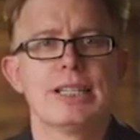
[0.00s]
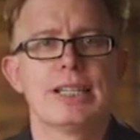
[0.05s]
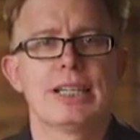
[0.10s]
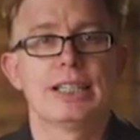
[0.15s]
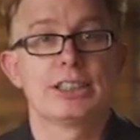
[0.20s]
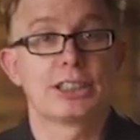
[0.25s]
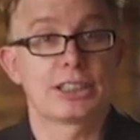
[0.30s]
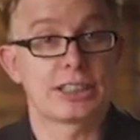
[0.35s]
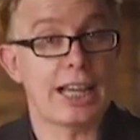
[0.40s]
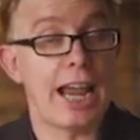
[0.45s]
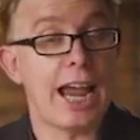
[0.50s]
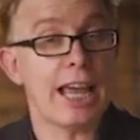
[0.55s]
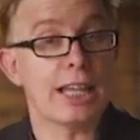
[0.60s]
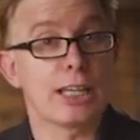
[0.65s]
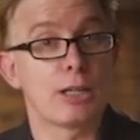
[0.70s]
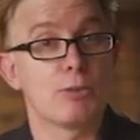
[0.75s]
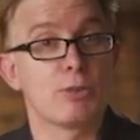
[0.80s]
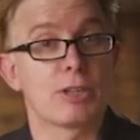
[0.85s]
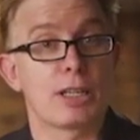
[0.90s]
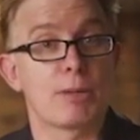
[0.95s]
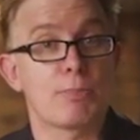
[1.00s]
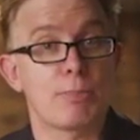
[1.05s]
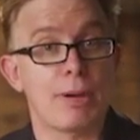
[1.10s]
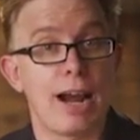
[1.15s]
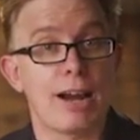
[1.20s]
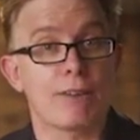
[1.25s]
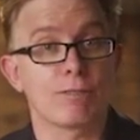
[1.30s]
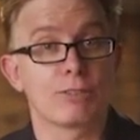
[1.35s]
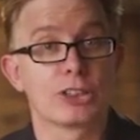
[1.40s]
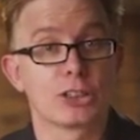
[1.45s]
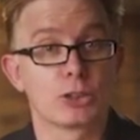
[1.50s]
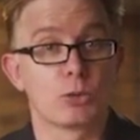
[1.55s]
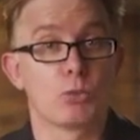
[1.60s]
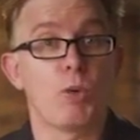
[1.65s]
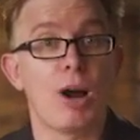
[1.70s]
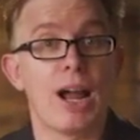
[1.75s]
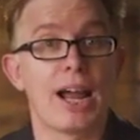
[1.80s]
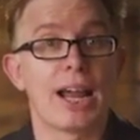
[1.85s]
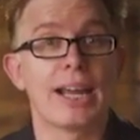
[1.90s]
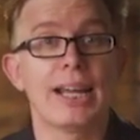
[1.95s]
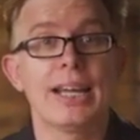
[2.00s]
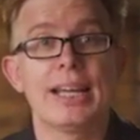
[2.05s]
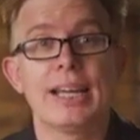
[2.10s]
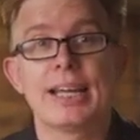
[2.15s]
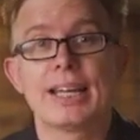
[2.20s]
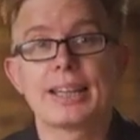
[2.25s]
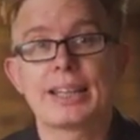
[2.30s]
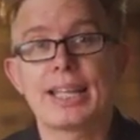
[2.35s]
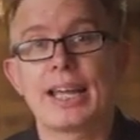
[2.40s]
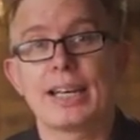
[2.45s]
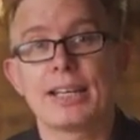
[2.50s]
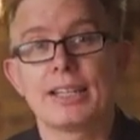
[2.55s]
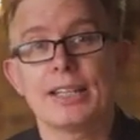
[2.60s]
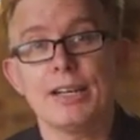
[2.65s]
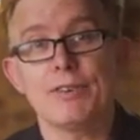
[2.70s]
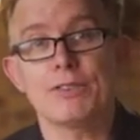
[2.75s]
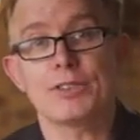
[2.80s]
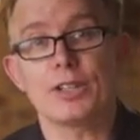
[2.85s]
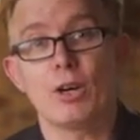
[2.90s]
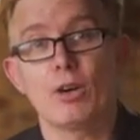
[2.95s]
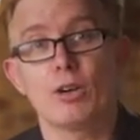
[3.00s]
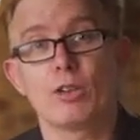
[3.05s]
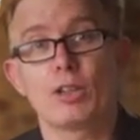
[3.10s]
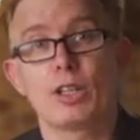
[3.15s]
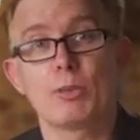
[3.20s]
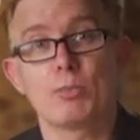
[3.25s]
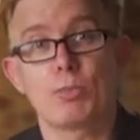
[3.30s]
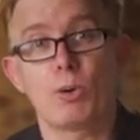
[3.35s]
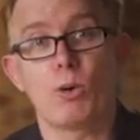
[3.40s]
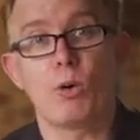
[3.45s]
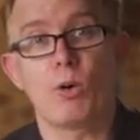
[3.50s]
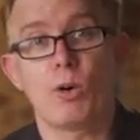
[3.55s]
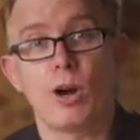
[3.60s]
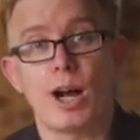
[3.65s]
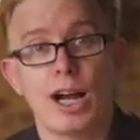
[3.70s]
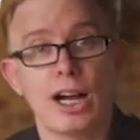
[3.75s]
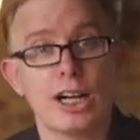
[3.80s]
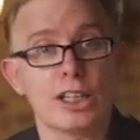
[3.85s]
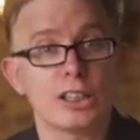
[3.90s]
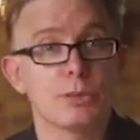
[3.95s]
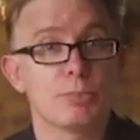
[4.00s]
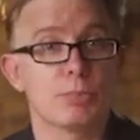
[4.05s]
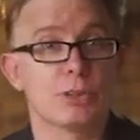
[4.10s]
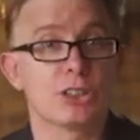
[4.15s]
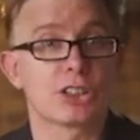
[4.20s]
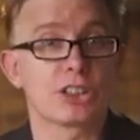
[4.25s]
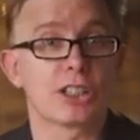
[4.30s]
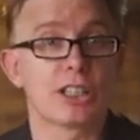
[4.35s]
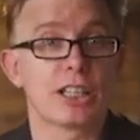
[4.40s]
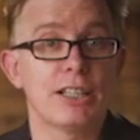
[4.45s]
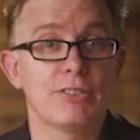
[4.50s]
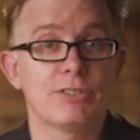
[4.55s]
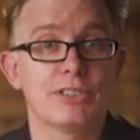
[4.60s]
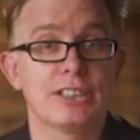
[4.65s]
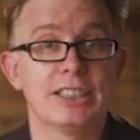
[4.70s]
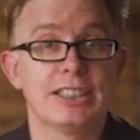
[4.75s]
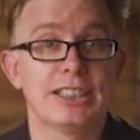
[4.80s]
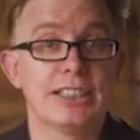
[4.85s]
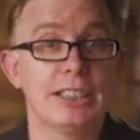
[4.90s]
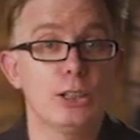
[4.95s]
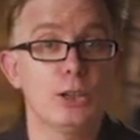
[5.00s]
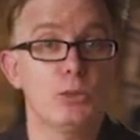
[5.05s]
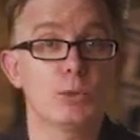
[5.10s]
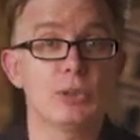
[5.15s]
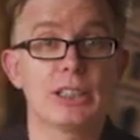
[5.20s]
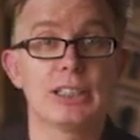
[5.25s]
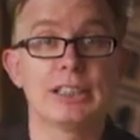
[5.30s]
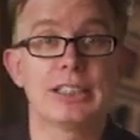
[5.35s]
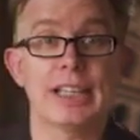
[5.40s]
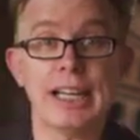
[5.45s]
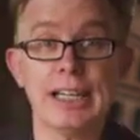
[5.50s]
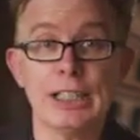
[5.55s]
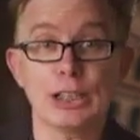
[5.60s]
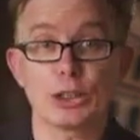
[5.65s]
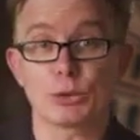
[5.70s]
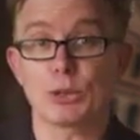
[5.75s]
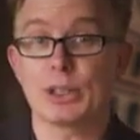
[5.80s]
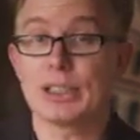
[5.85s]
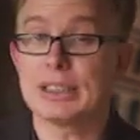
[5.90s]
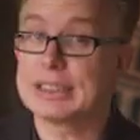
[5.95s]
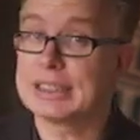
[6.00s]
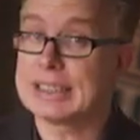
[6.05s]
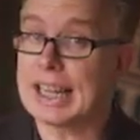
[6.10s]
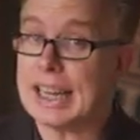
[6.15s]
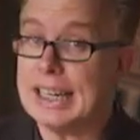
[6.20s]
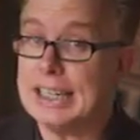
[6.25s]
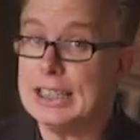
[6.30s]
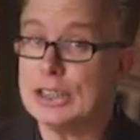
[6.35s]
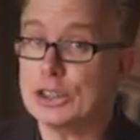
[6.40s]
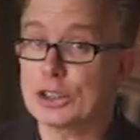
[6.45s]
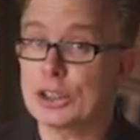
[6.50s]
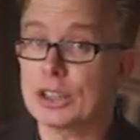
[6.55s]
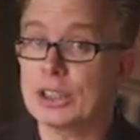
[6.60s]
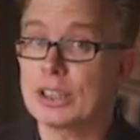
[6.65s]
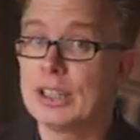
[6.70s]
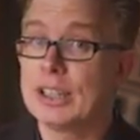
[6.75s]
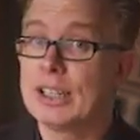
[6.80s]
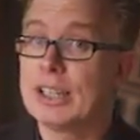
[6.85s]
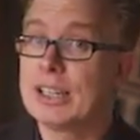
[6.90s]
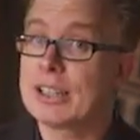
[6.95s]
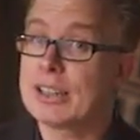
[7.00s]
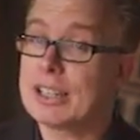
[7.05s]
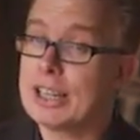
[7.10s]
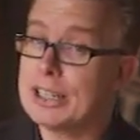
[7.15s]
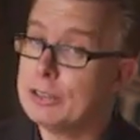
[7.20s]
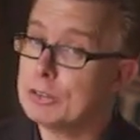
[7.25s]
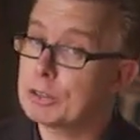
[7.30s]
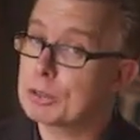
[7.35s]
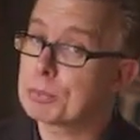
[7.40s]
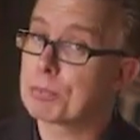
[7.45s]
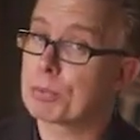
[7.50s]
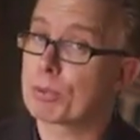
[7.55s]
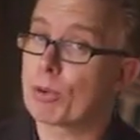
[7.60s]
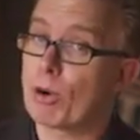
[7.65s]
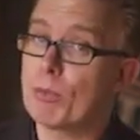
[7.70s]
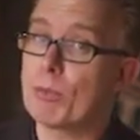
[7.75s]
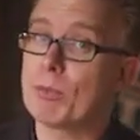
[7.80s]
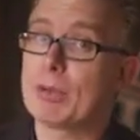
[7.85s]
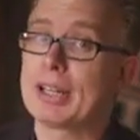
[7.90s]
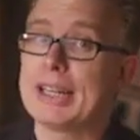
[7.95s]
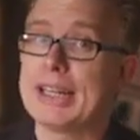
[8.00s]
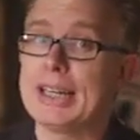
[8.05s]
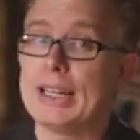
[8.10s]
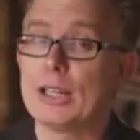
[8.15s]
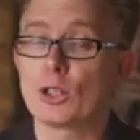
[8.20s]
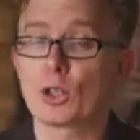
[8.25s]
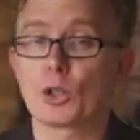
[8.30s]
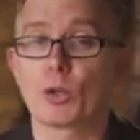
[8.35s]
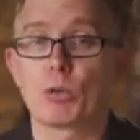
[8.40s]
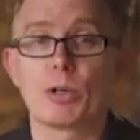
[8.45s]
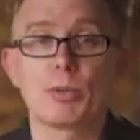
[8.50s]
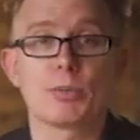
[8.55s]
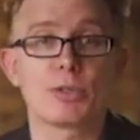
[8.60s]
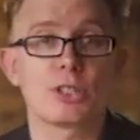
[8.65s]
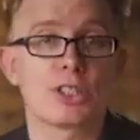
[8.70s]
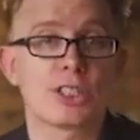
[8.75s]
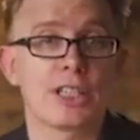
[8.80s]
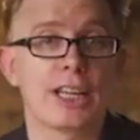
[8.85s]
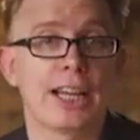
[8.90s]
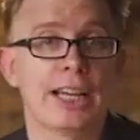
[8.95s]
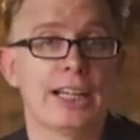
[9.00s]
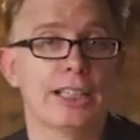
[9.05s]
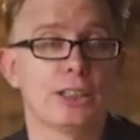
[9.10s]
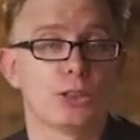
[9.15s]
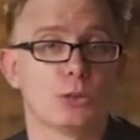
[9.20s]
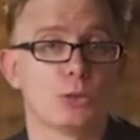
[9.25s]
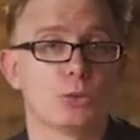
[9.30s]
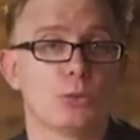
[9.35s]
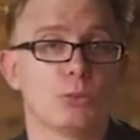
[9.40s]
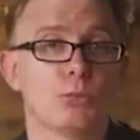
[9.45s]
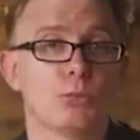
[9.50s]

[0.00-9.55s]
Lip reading: And sadly, with Epaphras away, that left only poor Archippus left to deal with the danger, a danger that he was probably ill-equipped to handle.